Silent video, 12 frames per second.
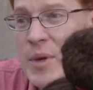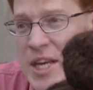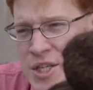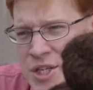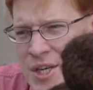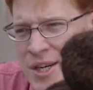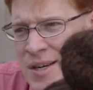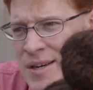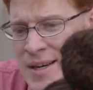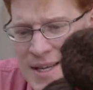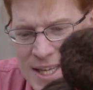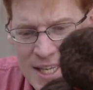we engineer,
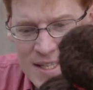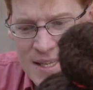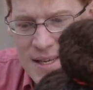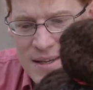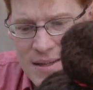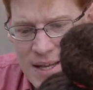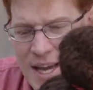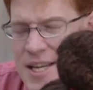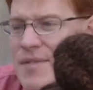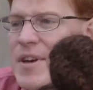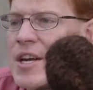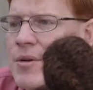that's the, the
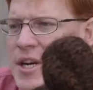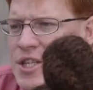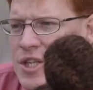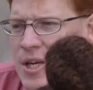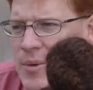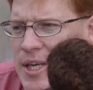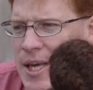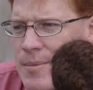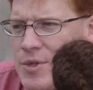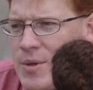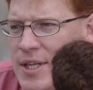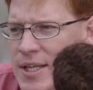idea of iteration that we
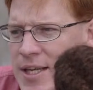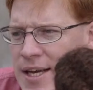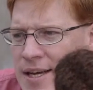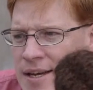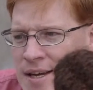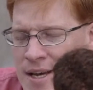kept doing today.